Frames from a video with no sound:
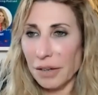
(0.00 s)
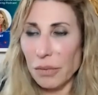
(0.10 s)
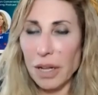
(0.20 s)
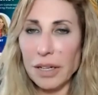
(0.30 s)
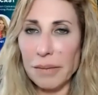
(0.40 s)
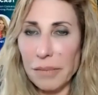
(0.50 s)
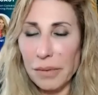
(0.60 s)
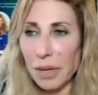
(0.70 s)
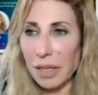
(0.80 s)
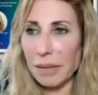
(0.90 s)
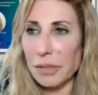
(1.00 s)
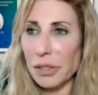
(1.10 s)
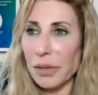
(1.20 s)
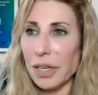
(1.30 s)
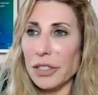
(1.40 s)
Welcome, welcome
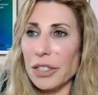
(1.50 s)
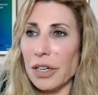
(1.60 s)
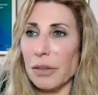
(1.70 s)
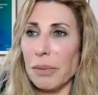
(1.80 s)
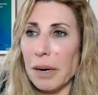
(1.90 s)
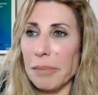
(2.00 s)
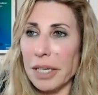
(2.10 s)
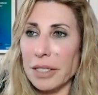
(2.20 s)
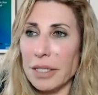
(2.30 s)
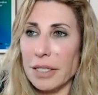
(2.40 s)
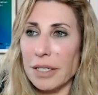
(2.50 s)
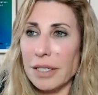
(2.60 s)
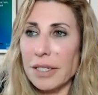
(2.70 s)
to our show, puppies.